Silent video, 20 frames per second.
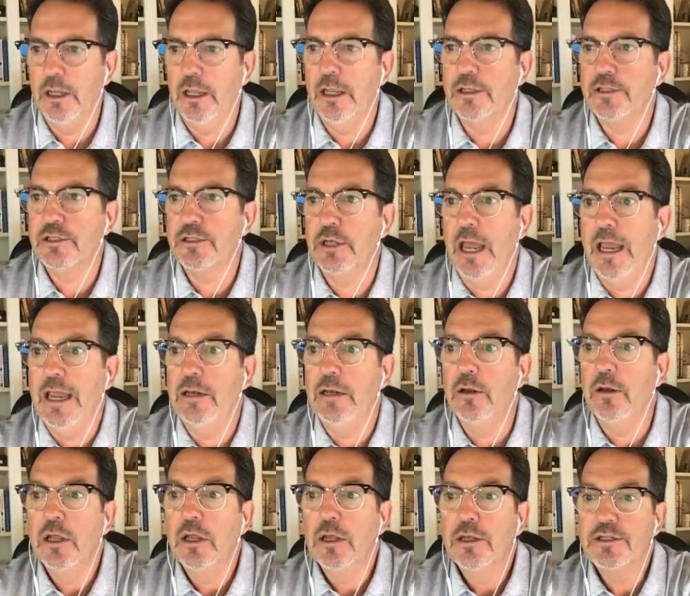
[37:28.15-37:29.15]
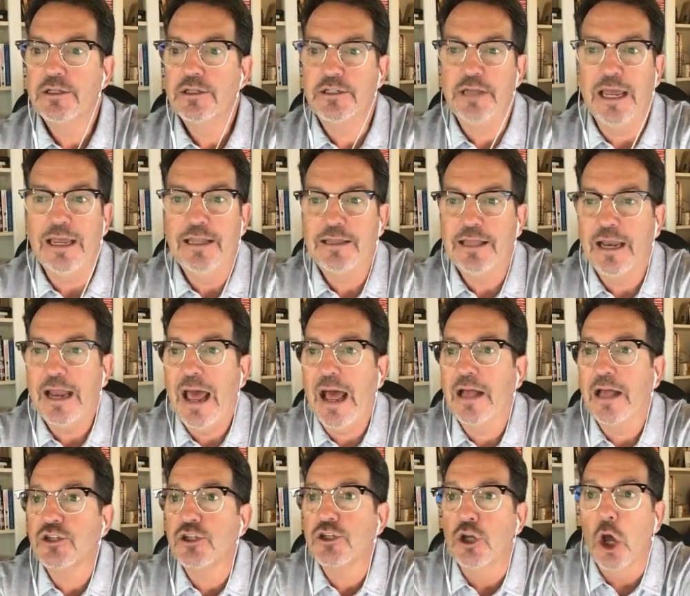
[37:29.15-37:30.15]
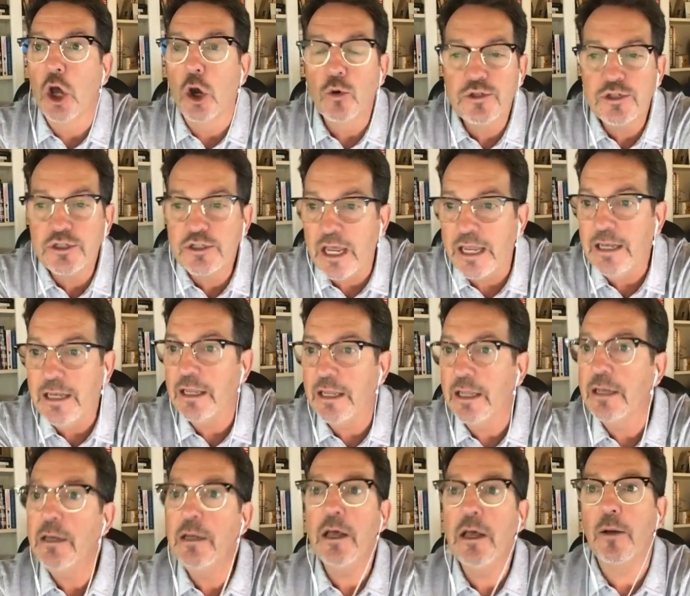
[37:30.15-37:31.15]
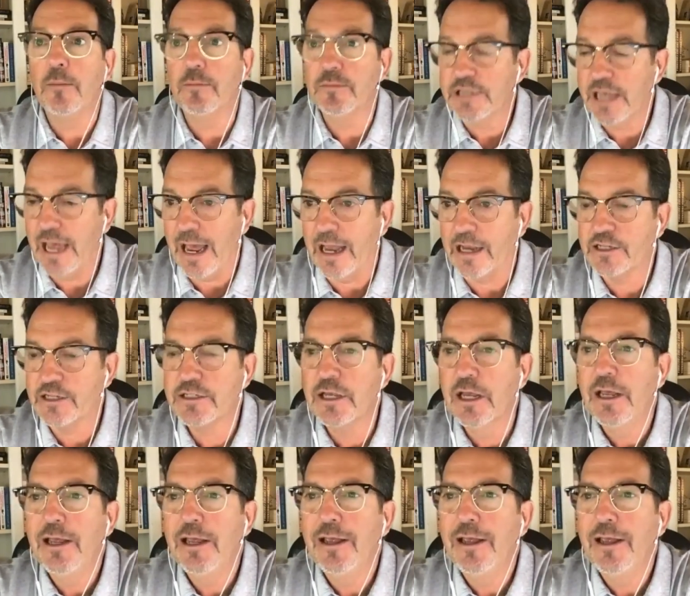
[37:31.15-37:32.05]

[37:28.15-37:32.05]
It's a state that has no state income tax.